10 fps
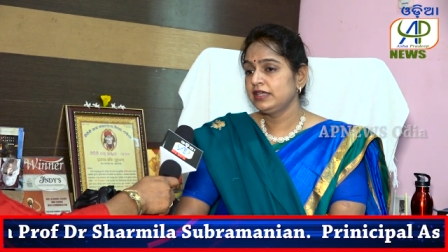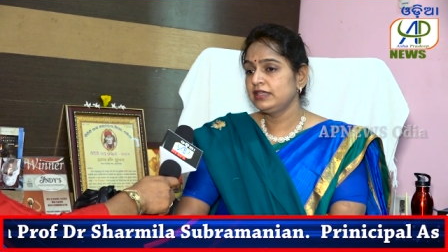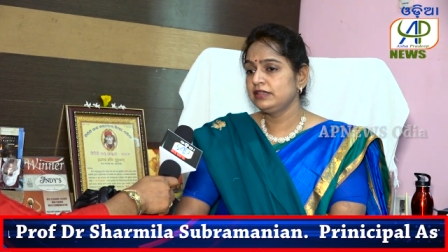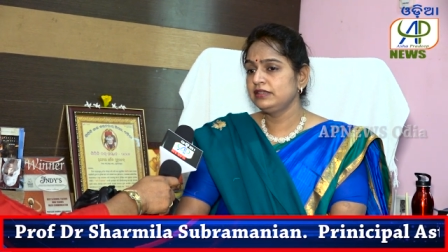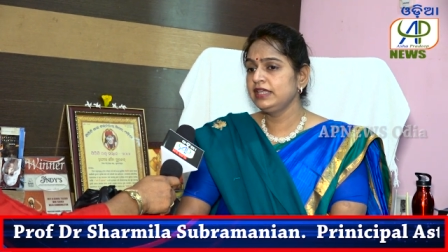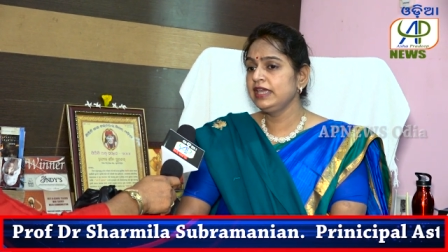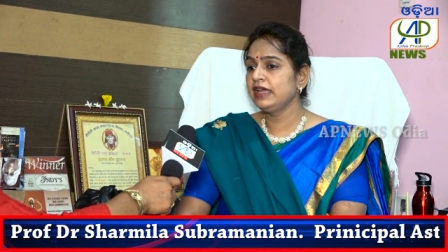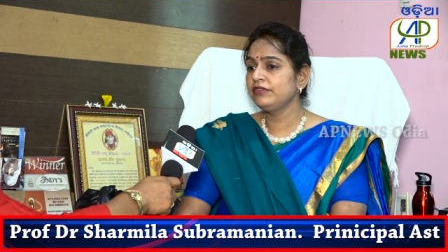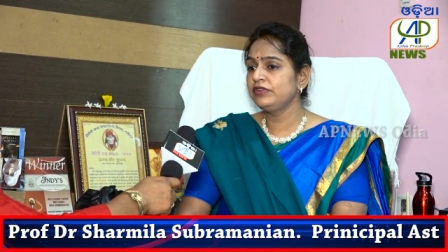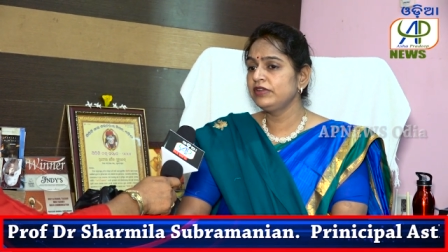they
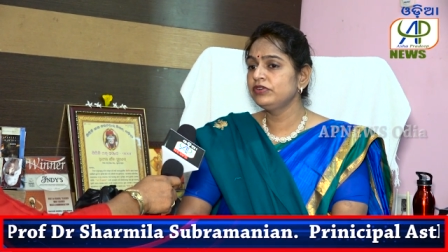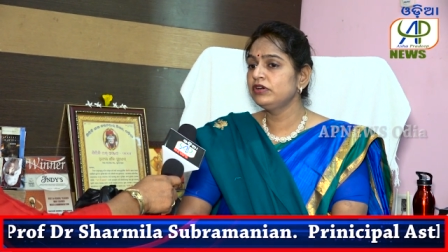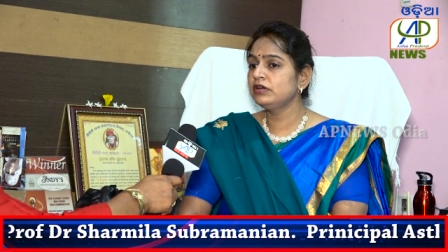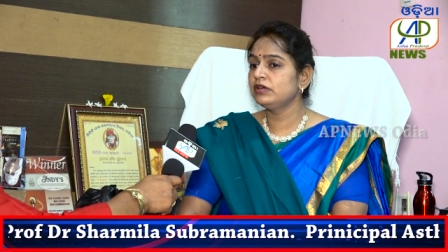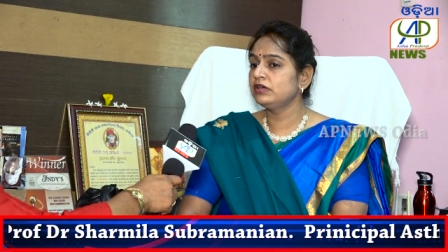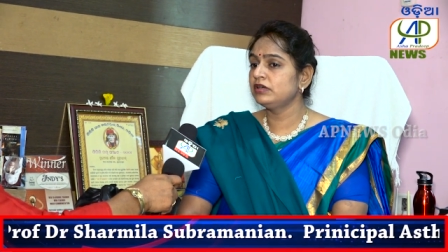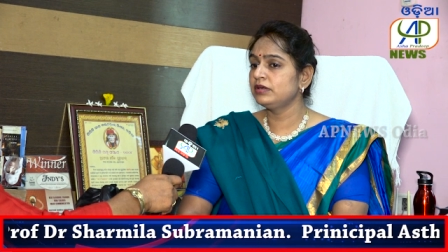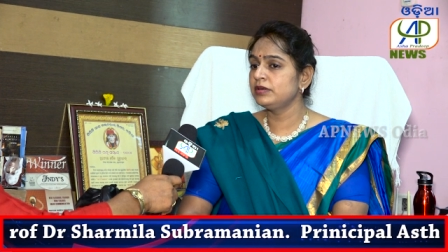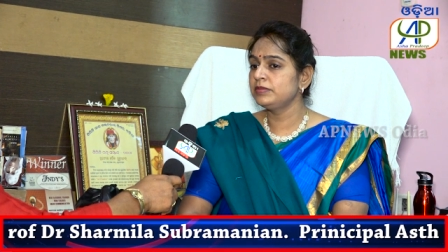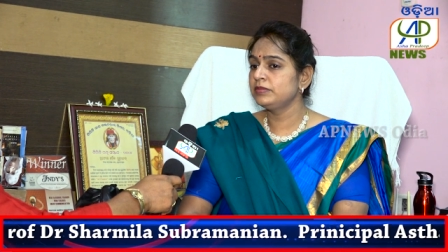have
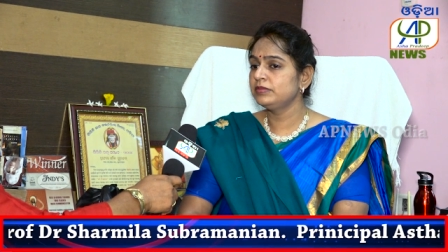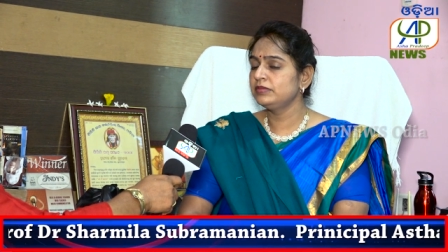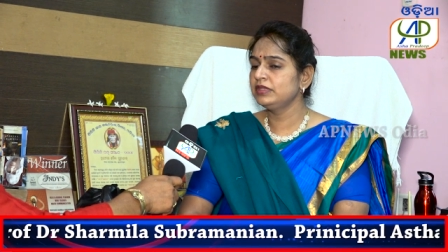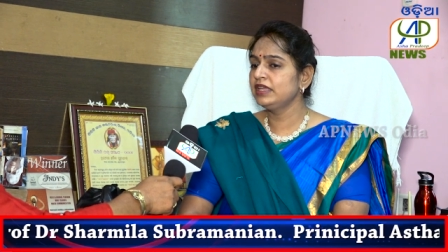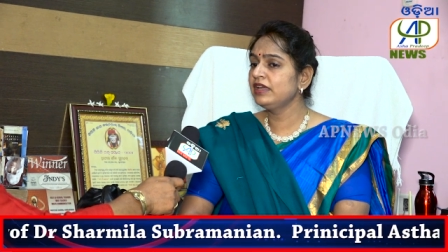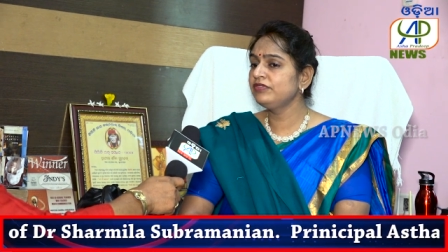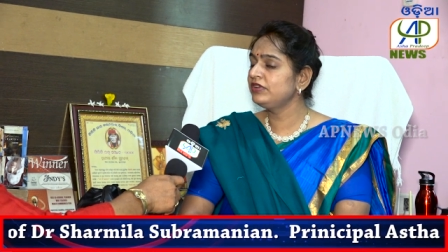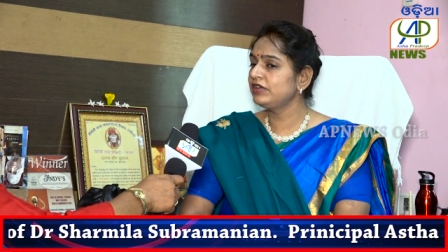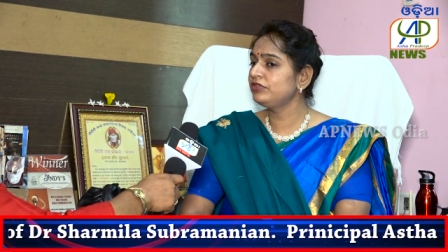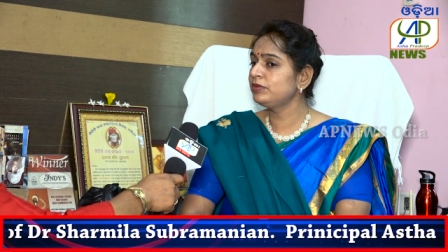
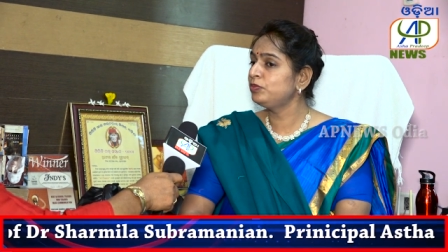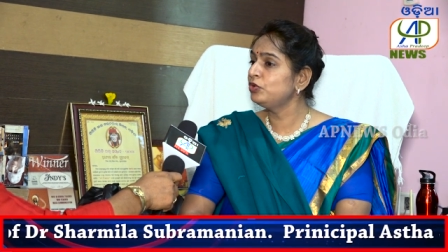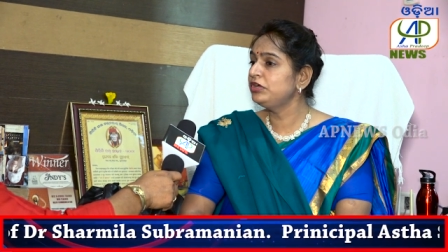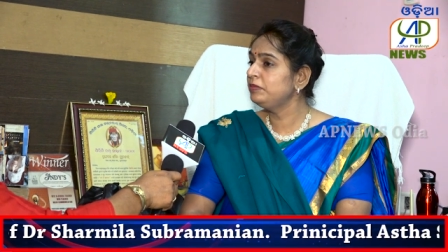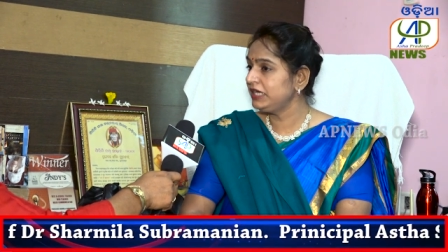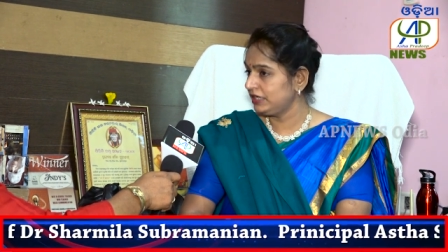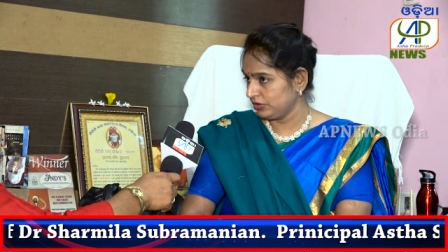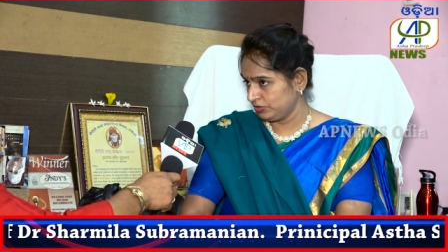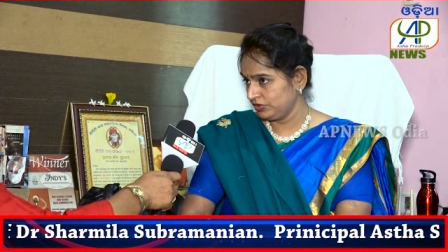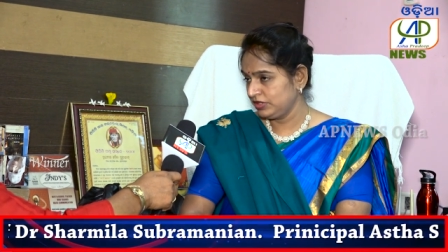never pulled me
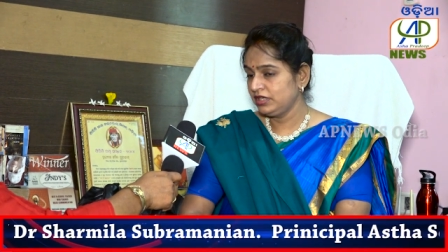down.